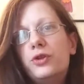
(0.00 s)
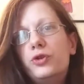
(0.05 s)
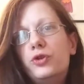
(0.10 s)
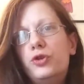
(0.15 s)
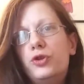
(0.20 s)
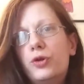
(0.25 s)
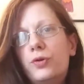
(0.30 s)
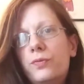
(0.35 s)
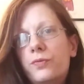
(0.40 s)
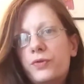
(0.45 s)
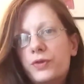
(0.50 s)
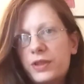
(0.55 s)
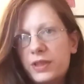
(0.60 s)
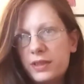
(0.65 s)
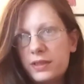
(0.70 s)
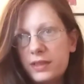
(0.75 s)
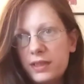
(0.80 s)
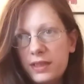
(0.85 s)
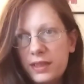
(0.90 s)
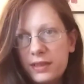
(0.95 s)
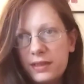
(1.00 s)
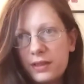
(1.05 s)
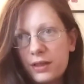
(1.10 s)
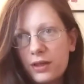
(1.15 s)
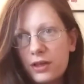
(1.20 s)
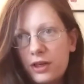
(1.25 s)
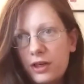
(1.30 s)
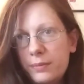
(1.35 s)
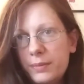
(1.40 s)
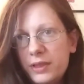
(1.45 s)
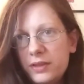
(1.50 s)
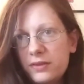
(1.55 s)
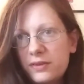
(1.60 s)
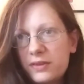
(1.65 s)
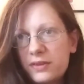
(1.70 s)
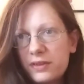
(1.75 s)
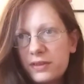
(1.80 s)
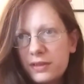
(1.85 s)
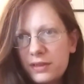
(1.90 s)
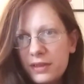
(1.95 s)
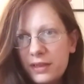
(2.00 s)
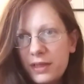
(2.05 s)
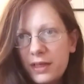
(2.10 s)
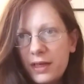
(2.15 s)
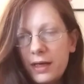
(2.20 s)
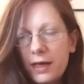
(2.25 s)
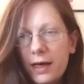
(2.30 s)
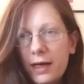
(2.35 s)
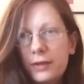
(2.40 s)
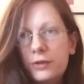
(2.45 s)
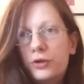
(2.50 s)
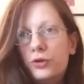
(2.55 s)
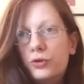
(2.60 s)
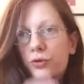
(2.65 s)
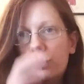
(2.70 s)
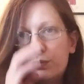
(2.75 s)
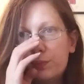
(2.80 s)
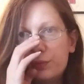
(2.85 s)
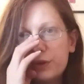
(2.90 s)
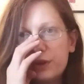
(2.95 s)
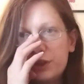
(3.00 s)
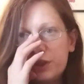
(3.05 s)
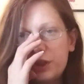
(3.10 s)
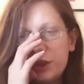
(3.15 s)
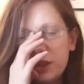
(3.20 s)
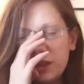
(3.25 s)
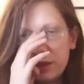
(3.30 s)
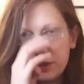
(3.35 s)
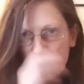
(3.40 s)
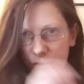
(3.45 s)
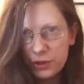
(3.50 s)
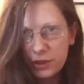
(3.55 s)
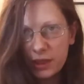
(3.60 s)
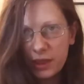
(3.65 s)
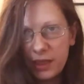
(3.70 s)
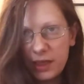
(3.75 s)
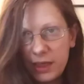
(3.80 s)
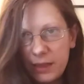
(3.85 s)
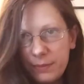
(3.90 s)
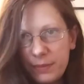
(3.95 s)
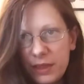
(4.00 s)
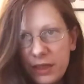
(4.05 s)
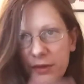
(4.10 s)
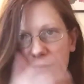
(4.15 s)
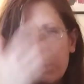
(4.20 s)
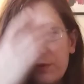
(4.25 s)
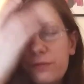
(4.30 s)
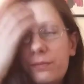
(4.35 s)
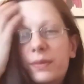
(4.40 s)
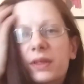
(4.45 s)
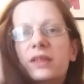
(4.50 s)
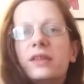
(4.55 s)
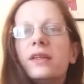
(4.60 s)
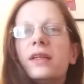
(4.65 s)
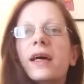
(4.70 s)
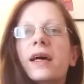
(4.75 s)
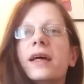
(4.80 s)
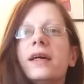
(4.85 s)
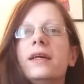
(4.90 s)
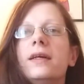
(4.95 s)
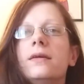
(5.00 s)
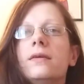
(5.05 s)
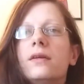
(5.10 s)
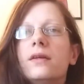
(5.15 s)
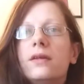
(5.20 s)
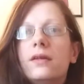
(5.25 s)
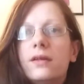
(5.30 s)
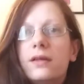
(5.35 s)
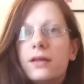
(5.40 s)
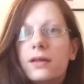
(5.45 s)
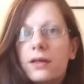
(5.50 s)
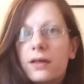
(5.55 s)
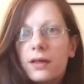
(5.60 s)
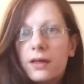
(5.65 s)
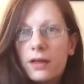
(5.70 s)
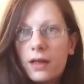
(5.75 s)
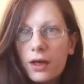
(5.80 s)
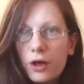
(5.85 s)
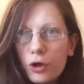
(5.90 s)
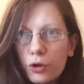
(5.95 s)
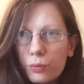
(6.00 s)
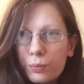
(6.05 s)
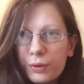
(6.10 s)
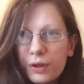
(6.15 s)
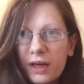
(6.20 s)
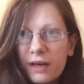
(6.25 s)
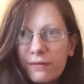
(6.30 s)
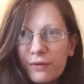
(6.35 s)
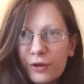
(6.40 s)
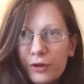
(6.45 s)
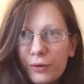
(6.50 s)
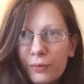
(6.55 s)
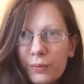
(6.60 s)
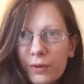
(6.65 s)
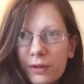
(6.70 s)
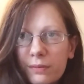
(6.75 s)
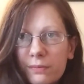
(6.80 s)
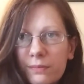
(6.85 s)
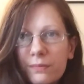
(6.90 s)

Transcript: don't forget to hit the comments. I do appreciate your time here with me today, and I hope you have a good one.